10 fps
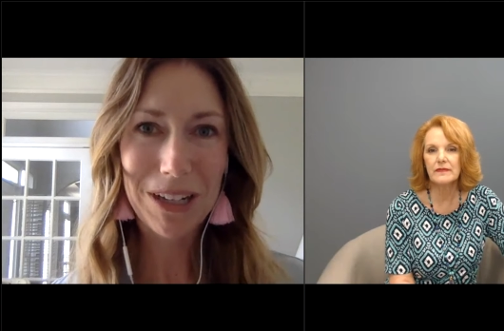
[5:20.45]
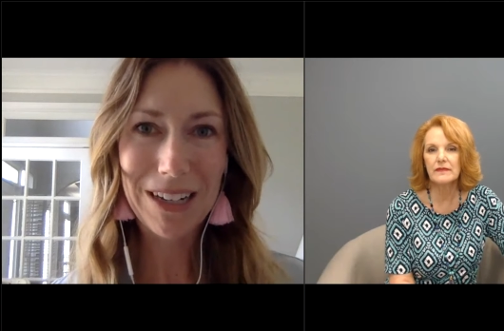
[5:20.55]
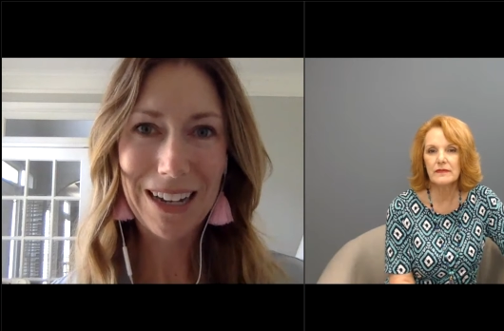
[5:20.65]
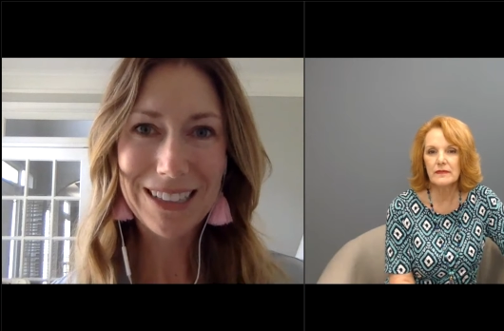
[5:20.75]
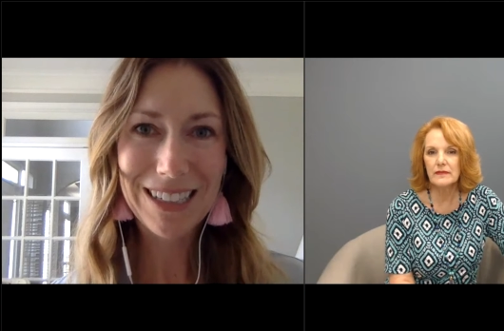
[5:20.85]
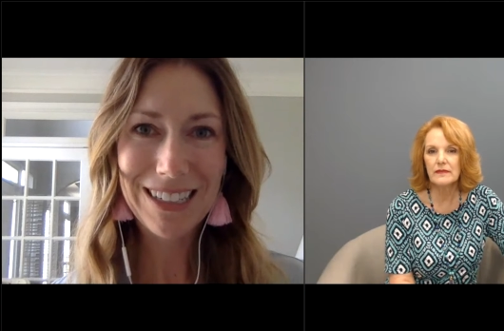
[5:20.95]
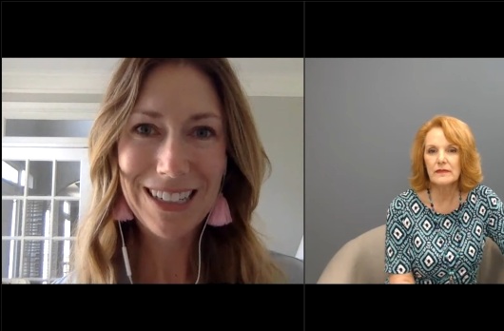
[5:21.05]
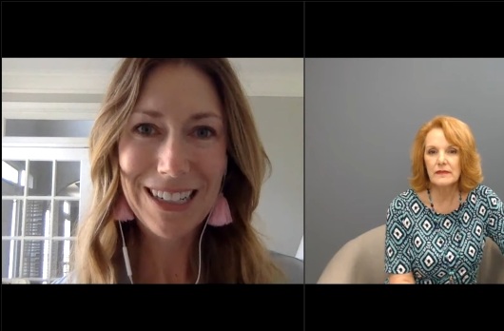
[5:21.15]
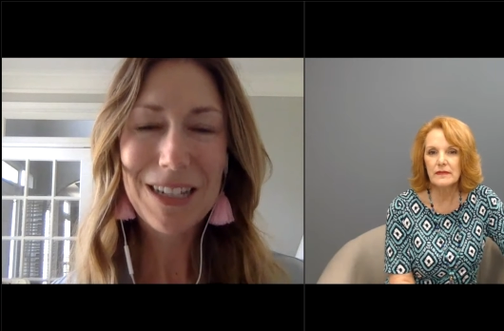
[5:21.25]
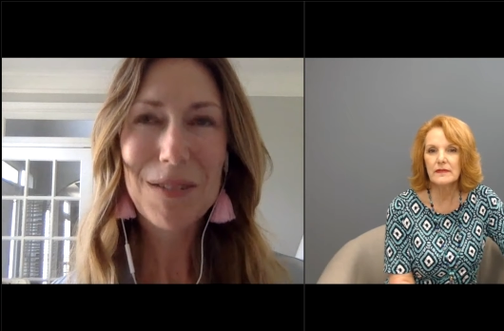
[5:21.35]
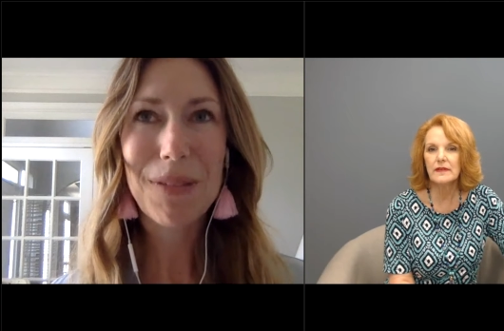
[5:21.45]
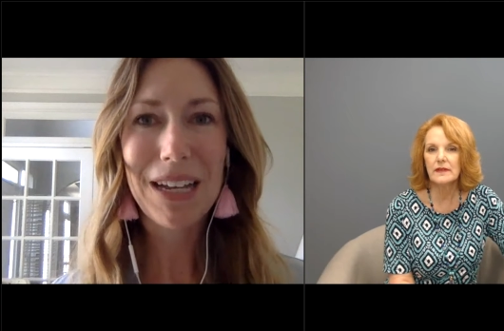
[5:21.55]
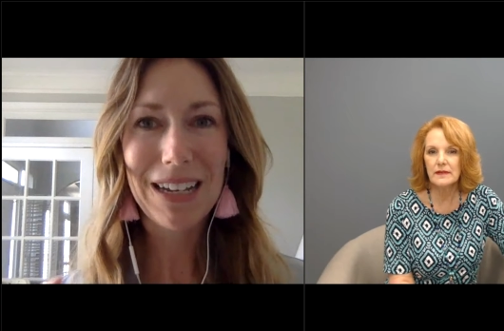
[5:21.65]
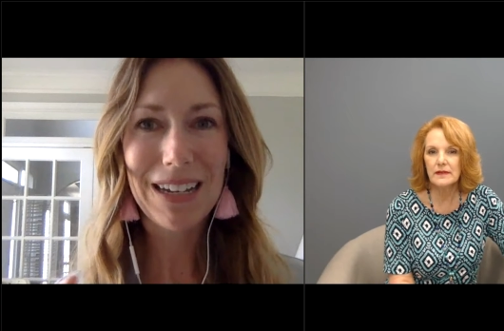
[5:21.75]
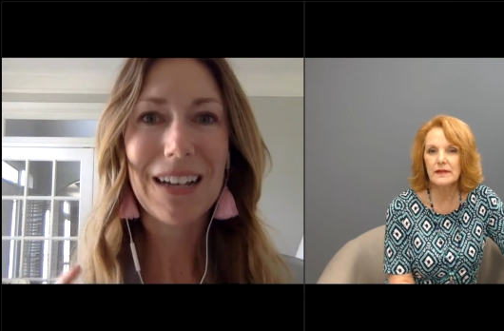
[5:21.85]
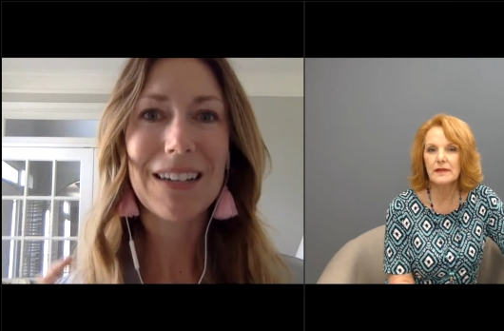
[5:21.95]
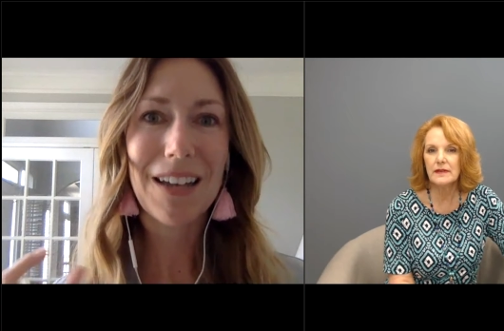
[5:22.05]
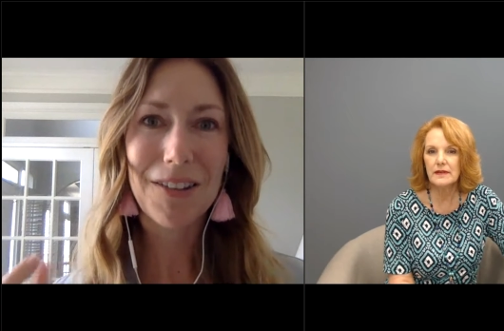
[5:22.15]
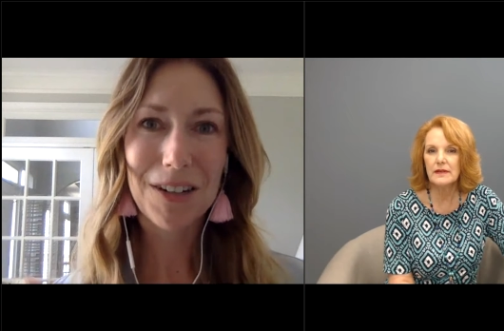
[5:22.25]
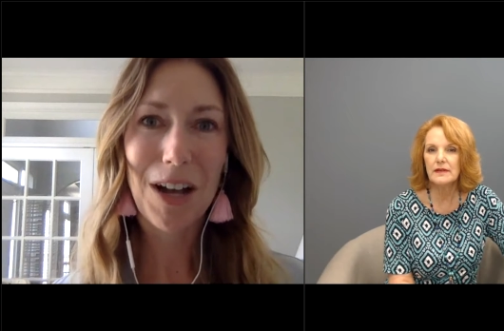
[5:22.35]
Speaker 1: connected, being
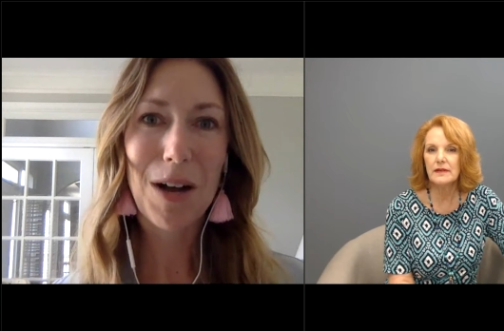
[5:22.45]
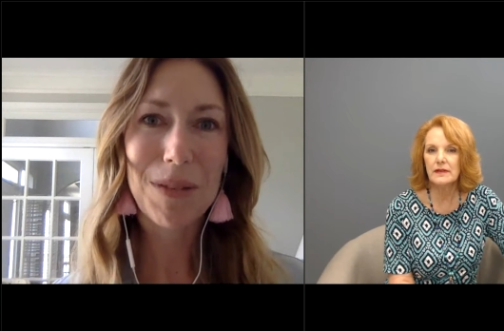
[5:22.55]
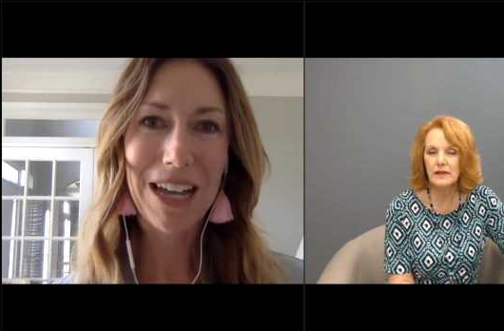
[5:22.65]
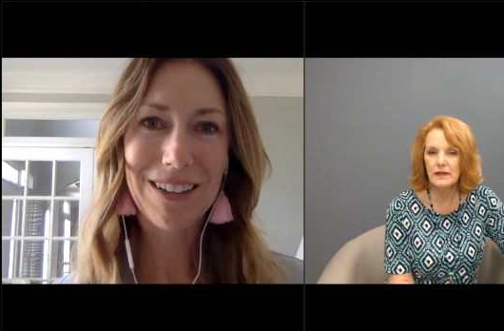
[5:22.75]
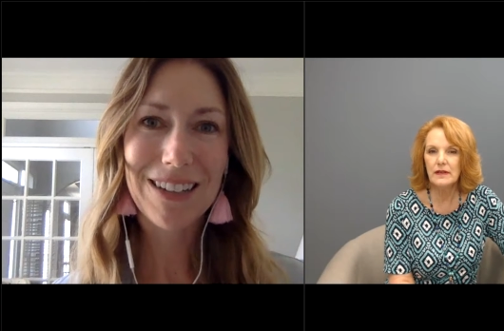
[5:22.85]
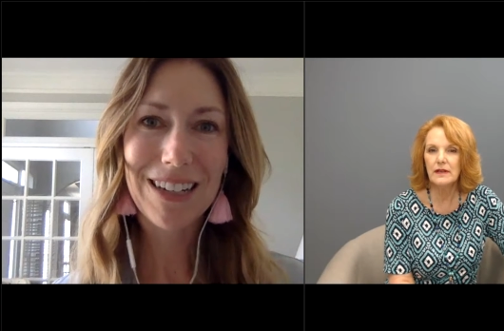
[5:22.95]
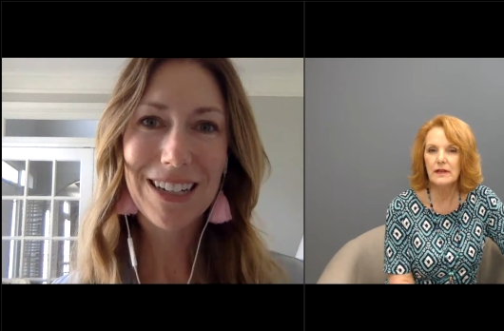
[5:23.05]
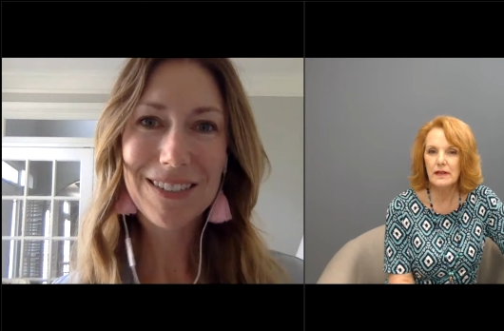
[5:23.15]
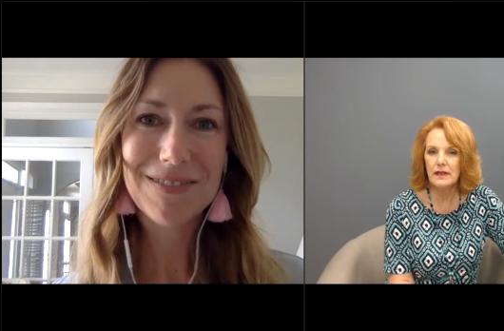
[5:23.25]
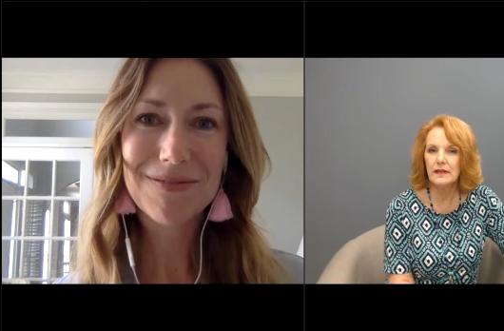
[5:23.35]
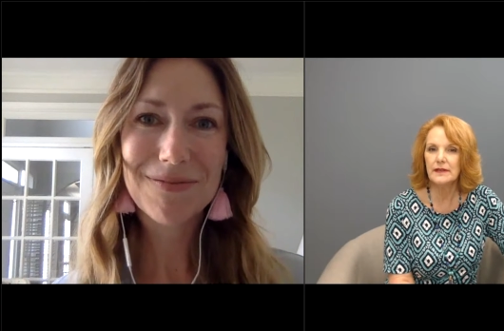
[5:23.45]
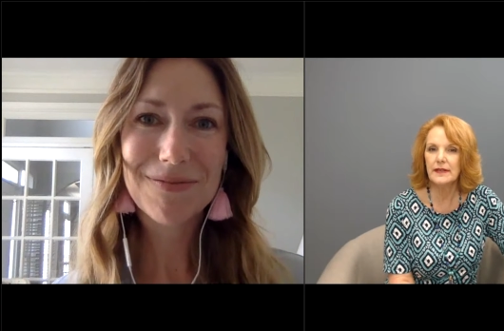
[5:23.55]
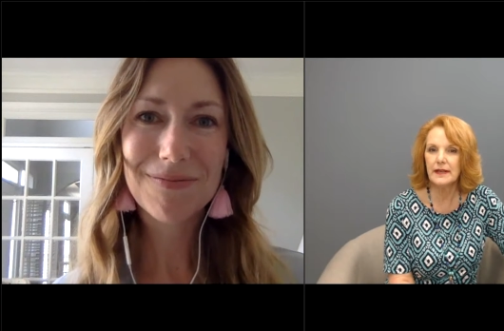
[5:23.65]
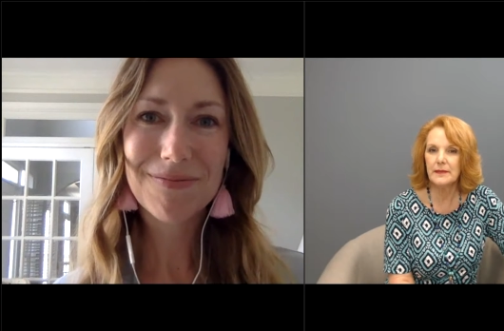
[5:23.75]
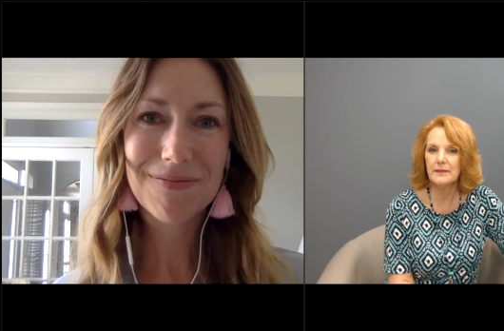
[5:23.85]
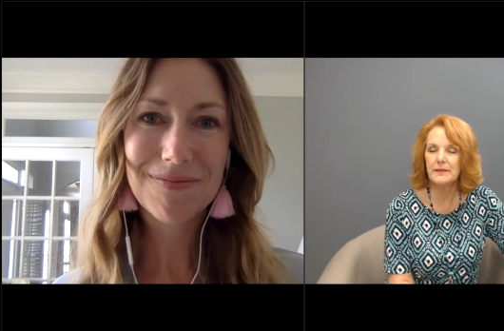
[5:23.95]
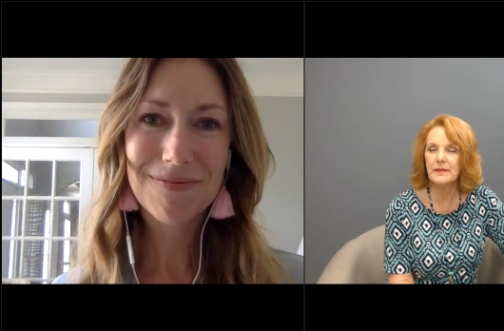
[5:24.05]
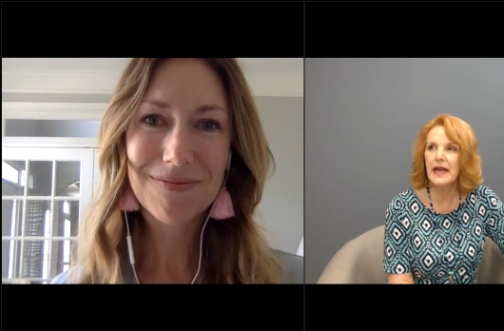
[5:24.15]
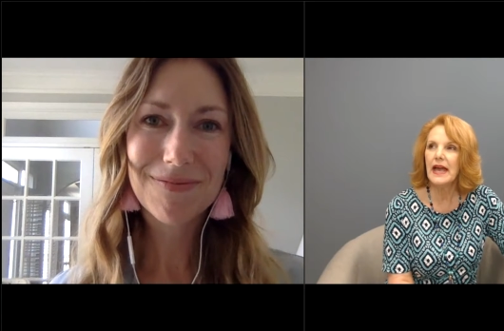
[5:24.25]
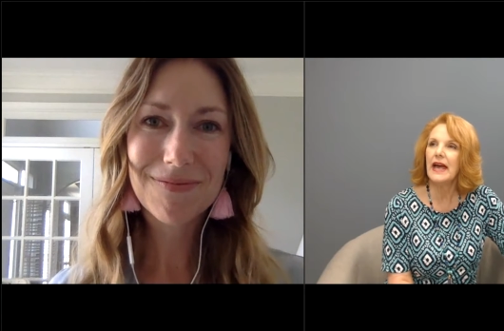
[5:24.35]
another commonality.
Speaker 2: Yeah.
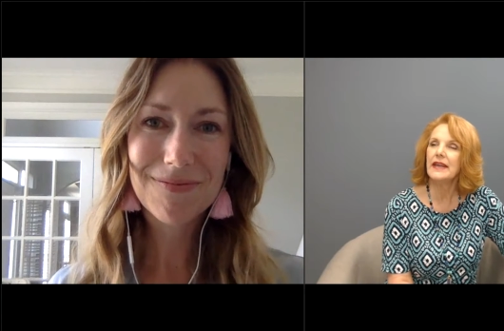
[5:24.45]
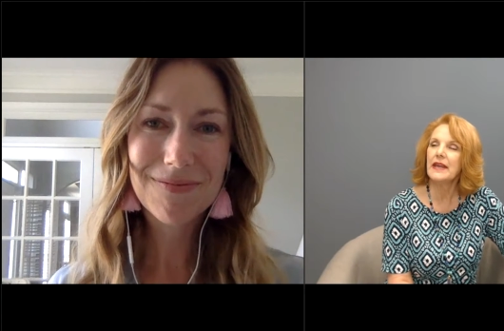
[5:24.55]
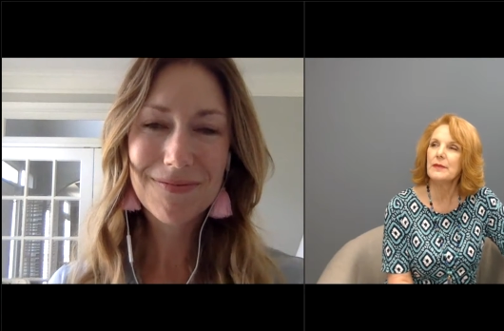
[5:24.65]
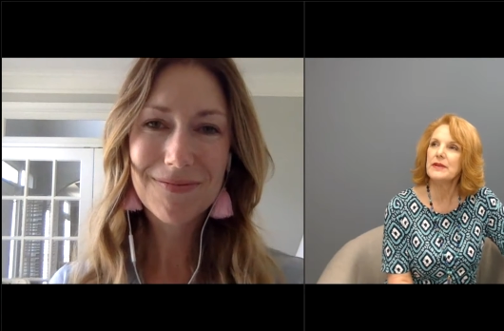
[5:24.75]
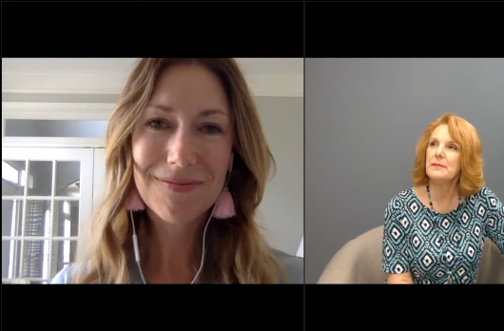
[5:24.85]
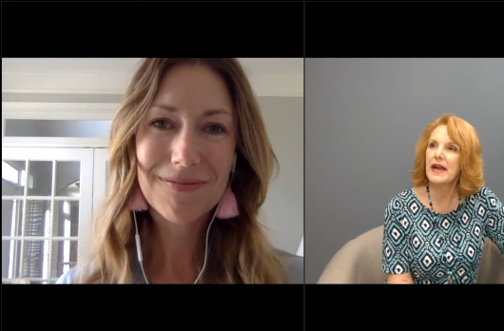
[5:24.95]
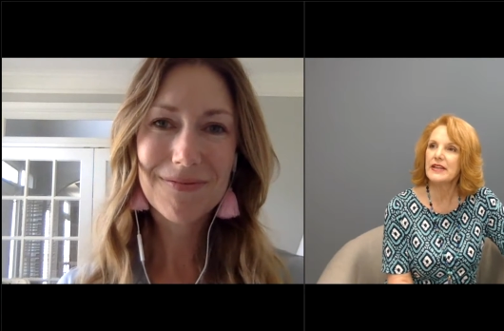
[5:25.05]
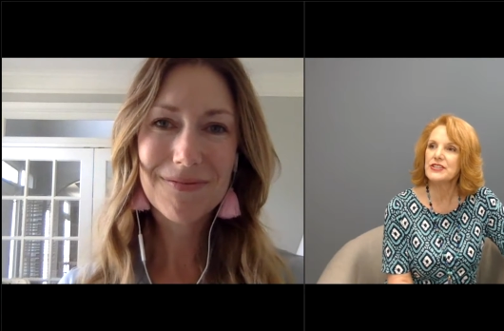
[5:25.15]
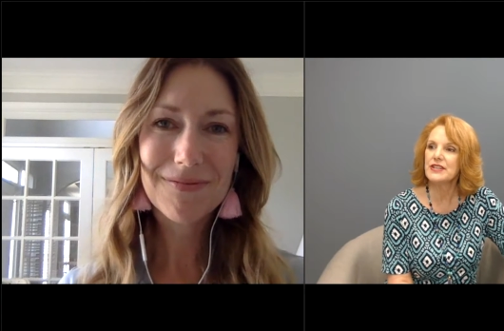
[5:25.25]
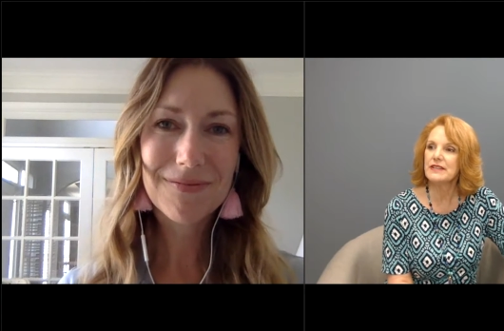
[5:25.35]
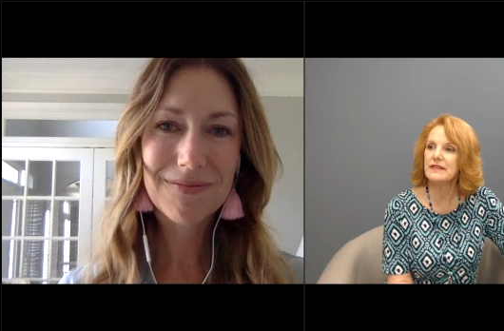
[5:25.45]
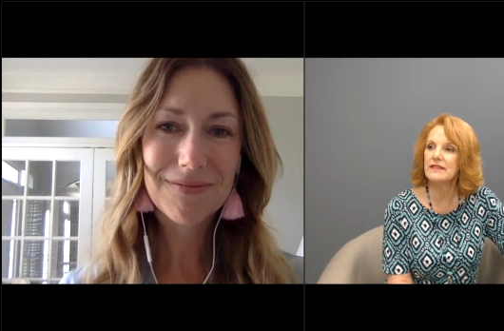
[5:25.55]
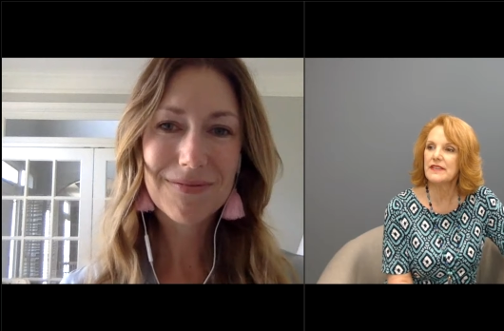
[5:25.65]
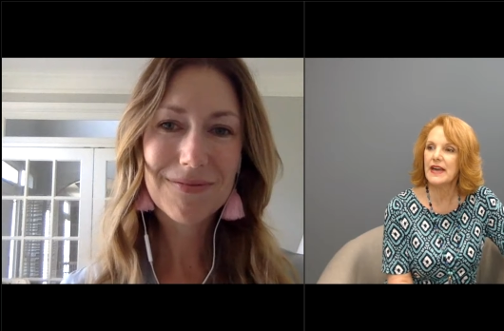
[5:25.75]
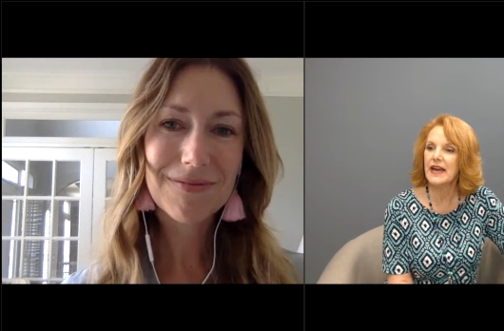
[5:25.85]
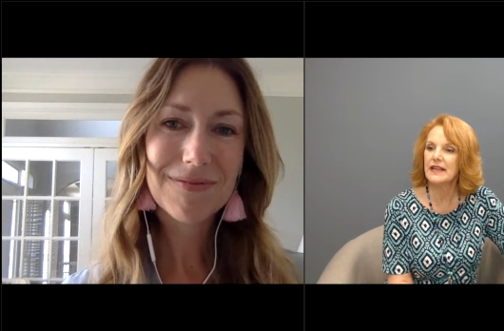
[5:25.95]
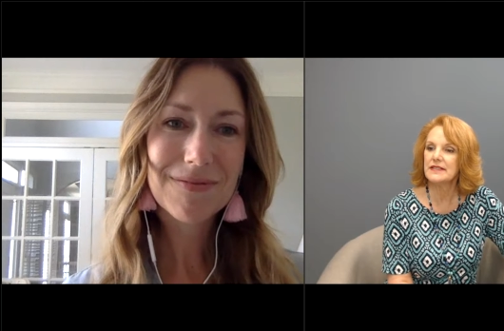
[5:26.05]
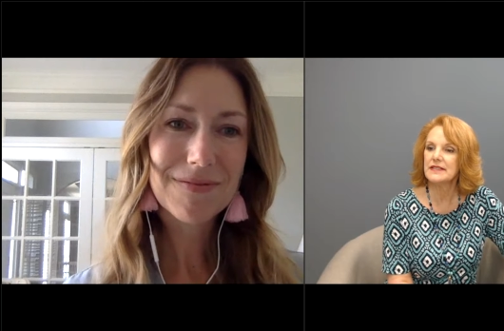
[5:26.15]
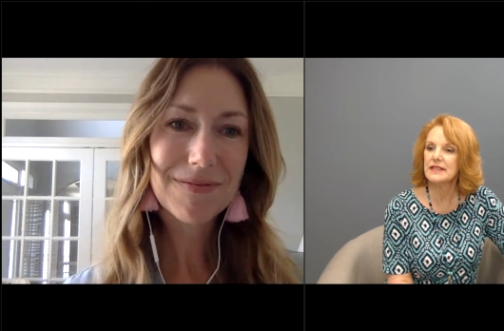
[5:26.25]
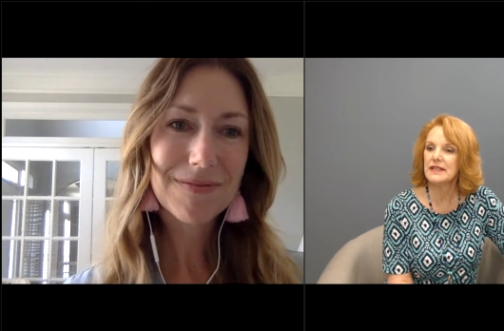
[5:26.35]
And I would imagine
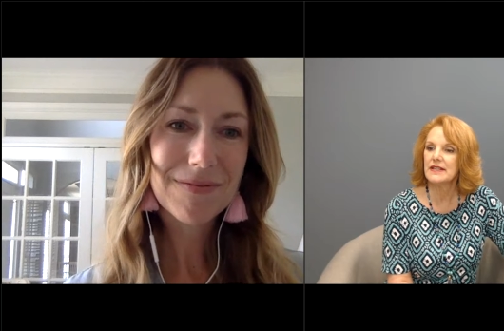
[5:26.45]
that